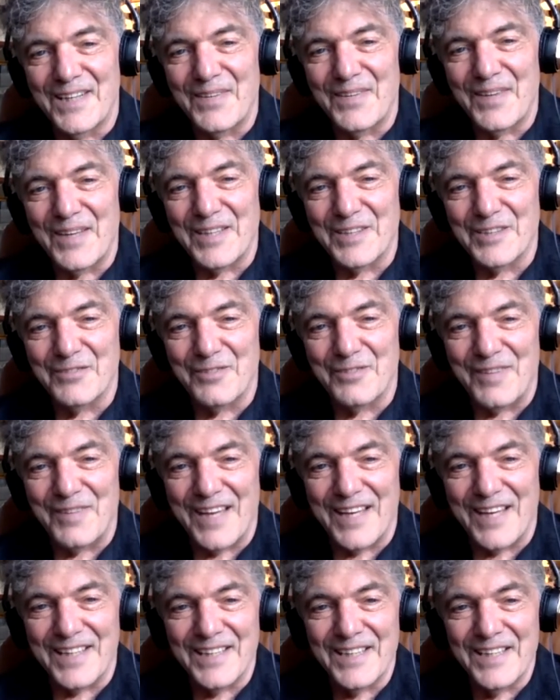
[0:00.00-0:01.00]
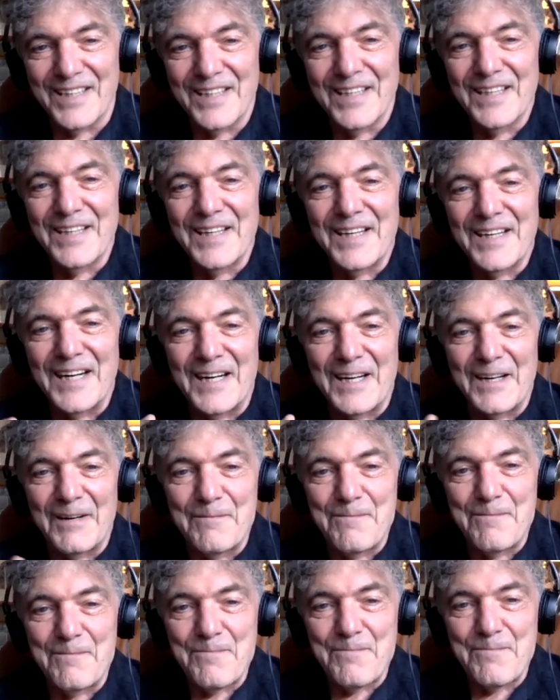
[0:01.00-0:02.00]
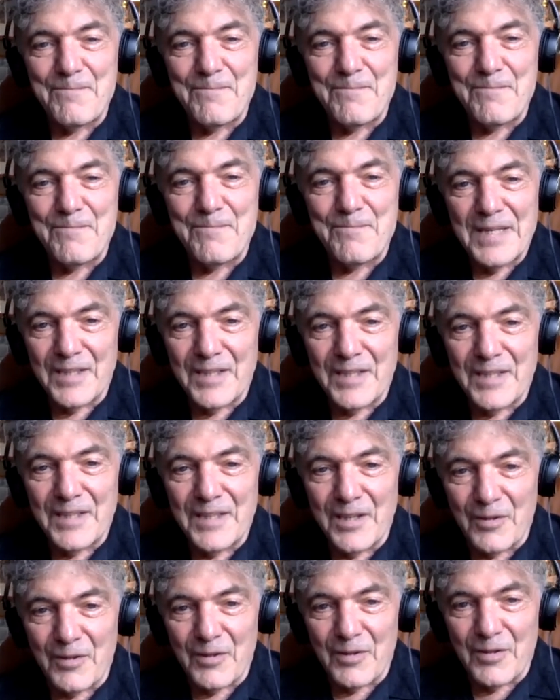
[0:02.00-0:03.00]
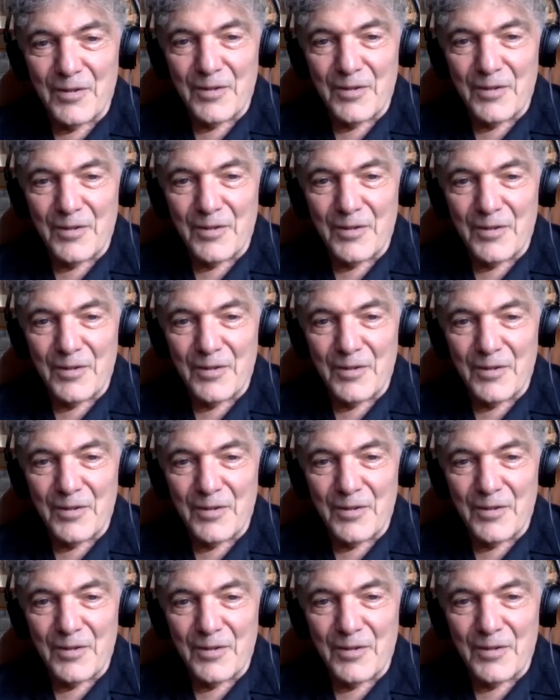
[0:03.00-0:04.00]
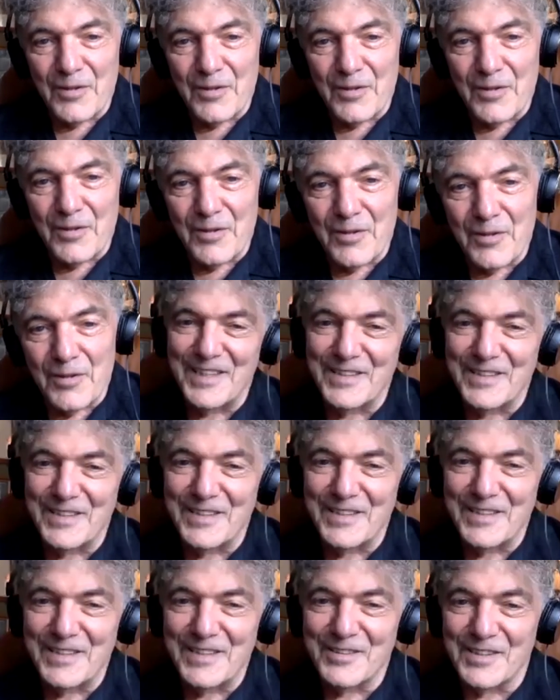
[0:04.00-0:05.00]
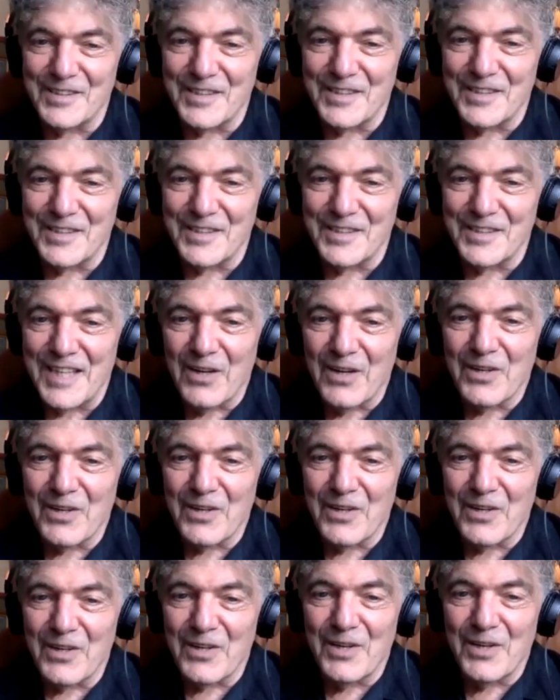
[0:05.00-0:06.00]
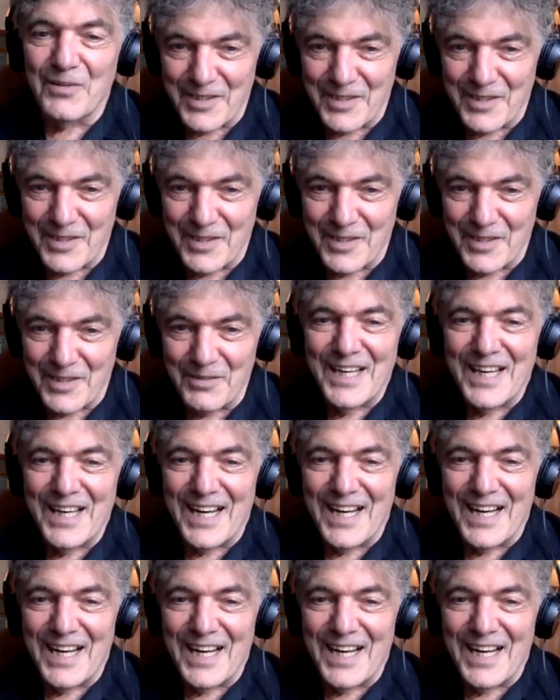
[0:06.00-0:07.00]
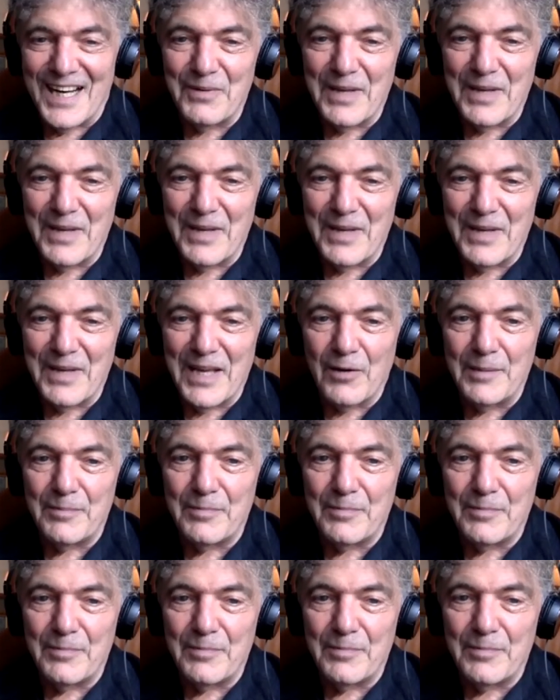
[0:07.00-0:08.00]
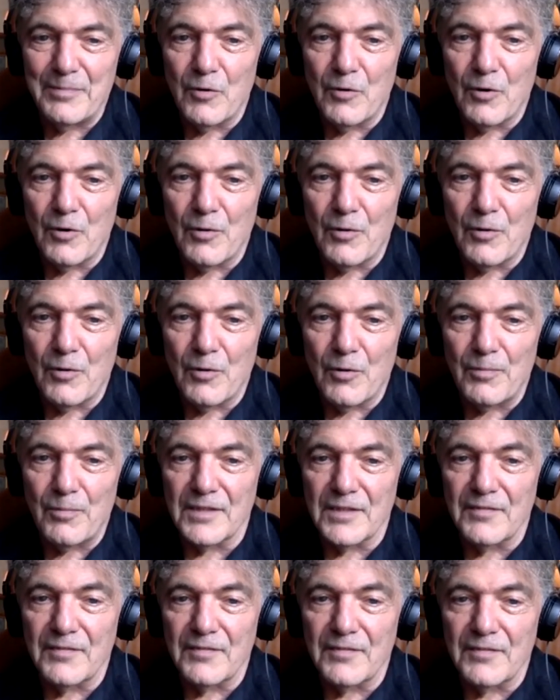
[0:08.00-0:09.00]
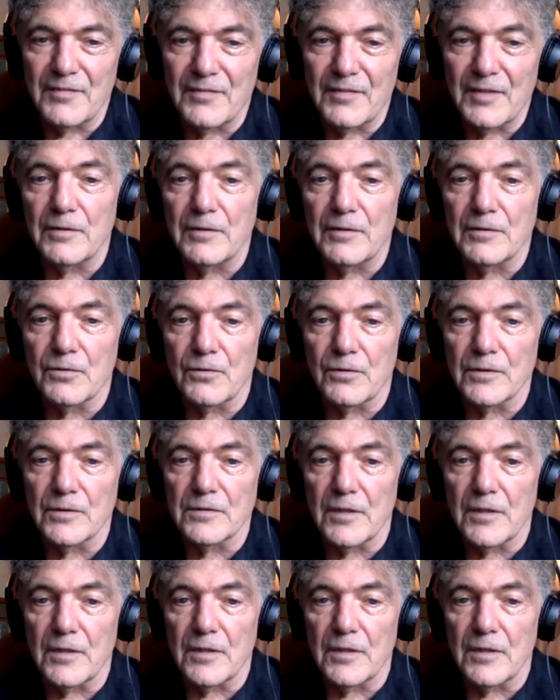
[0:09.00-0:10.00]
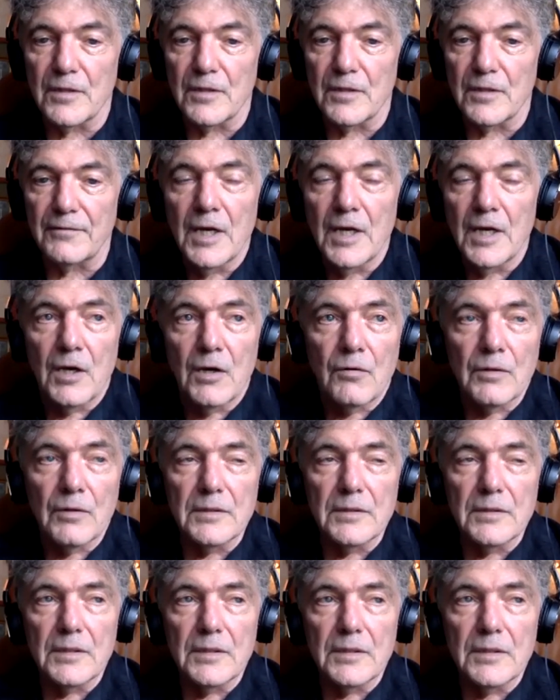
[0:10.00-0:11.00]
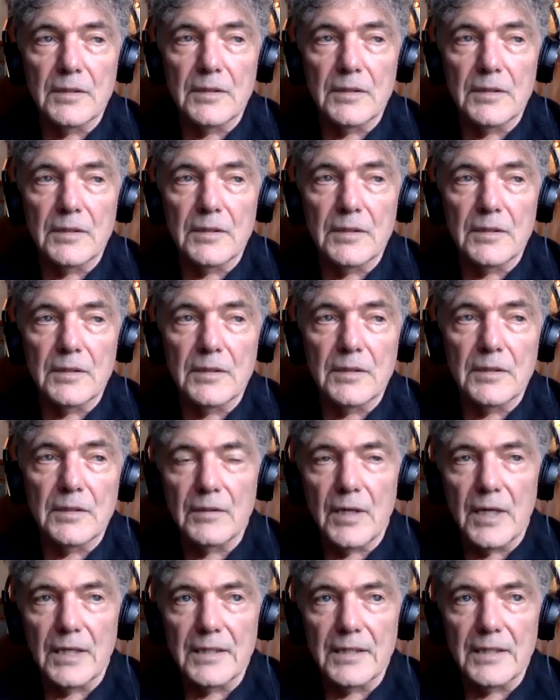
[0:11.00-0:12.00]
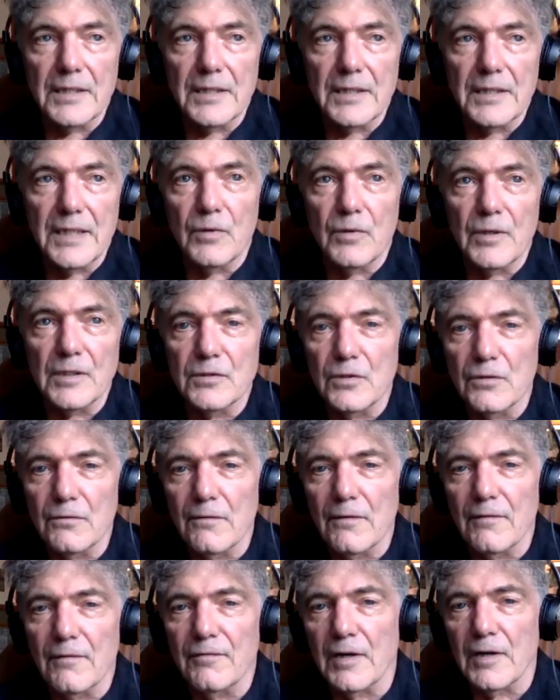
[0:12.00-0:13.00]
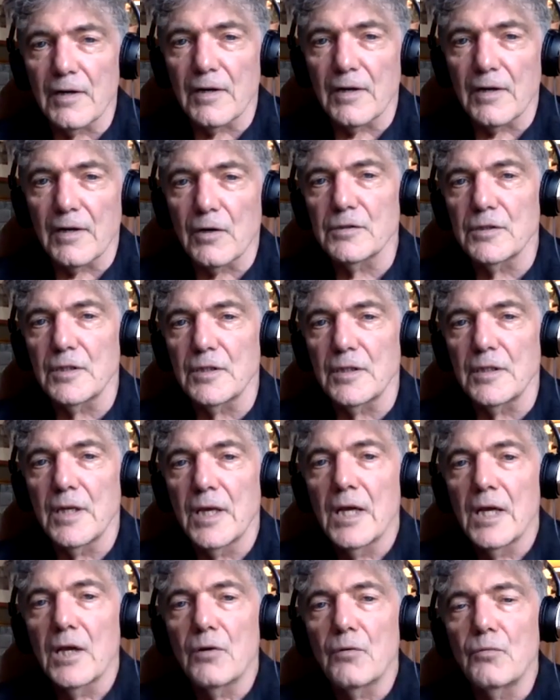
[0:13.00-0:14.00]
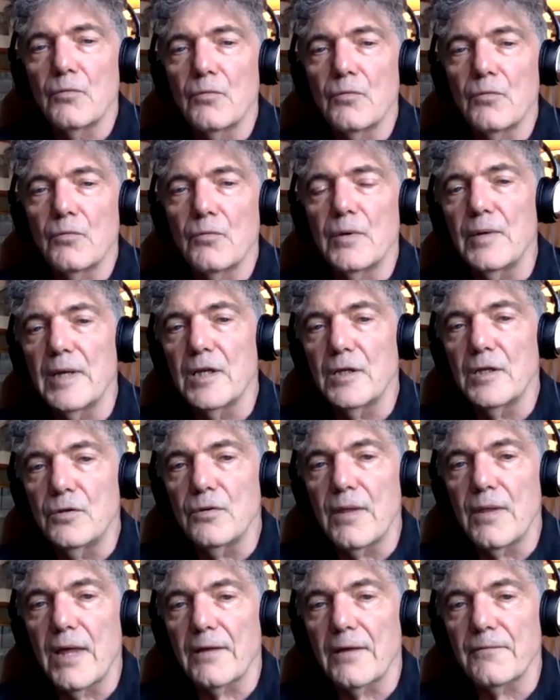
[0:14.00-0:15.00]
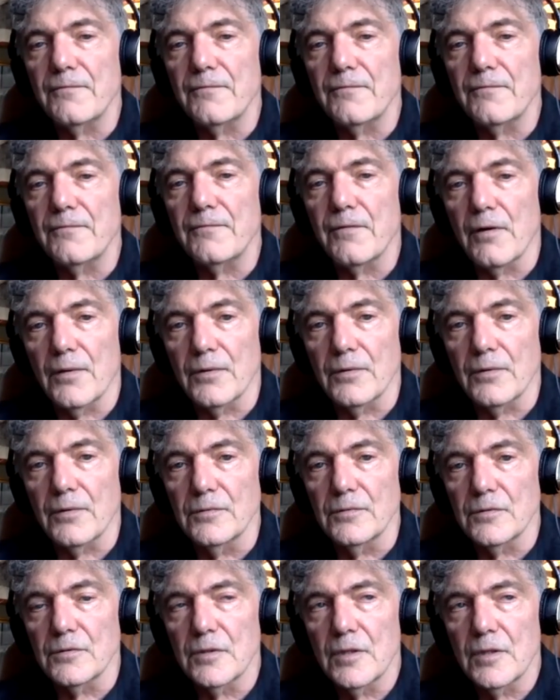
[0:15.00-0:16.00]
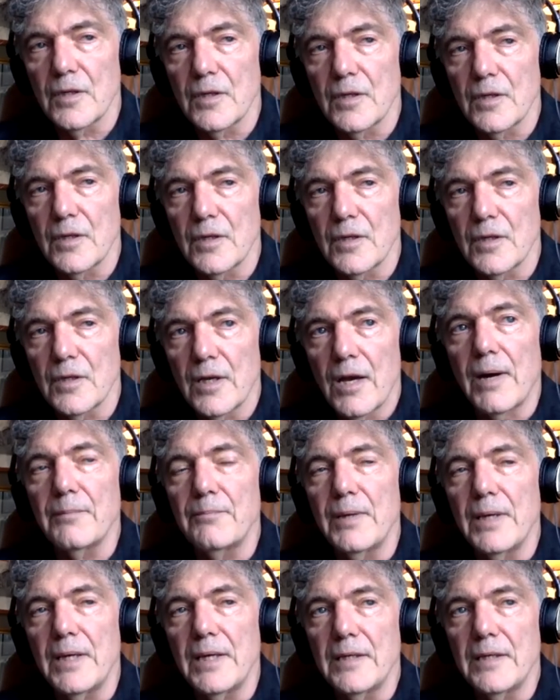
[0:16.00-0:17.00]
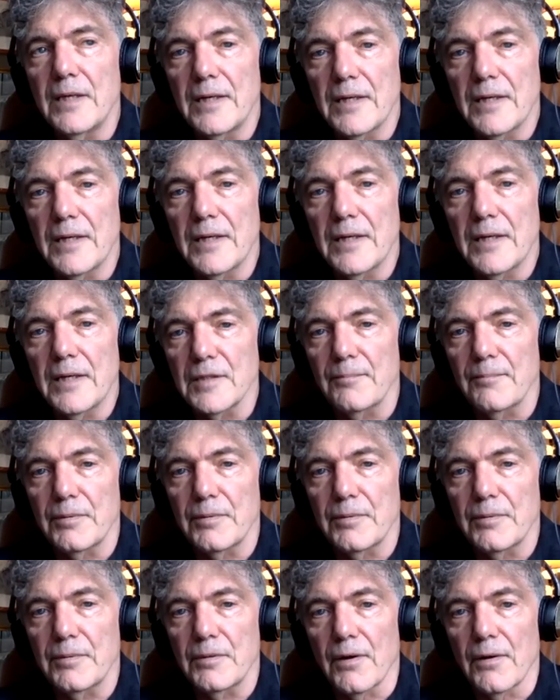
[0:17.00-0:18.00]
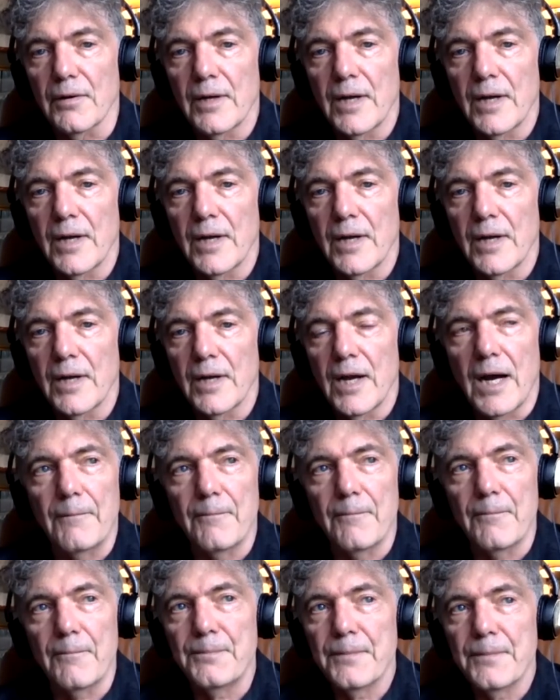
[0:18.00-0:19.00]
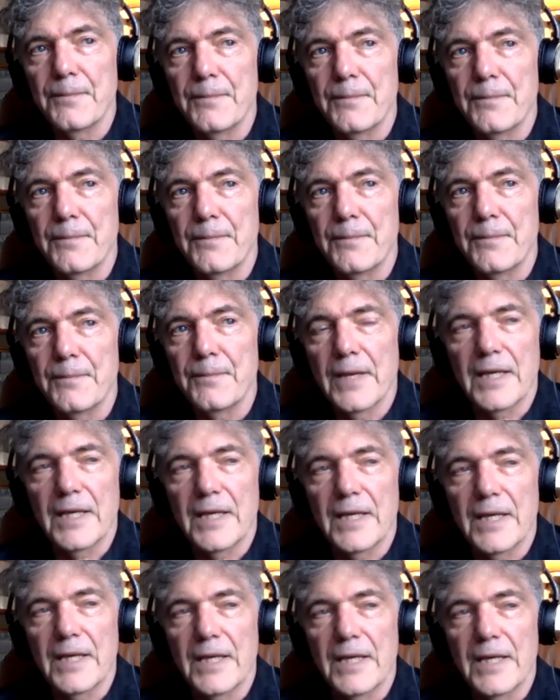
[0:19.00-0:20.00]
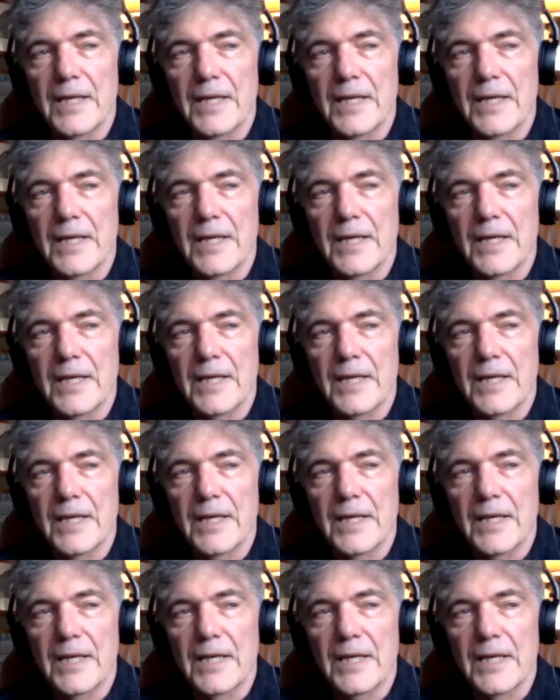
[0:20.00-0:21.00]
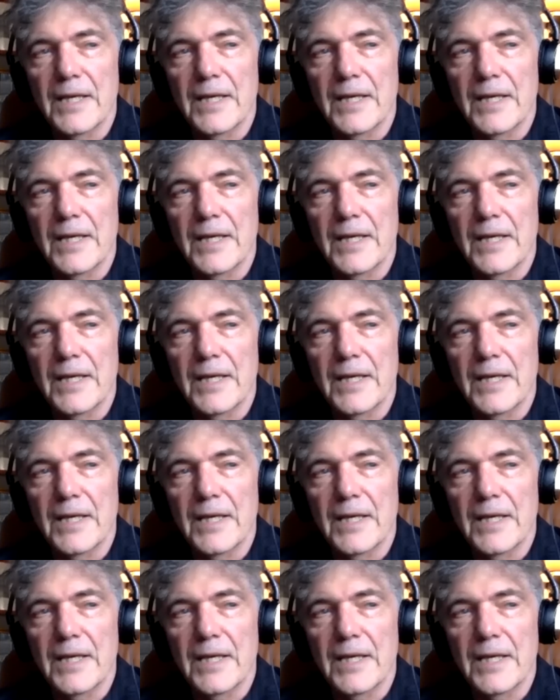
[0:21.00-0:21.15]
Thanks for that. Um, Another person here. Hi, Daniel. Great insights. Thank you. How can we help people be more positive and grateful towards life? Well, again, what a terrific question. We can do that for others by being an exemplar. Um, you know,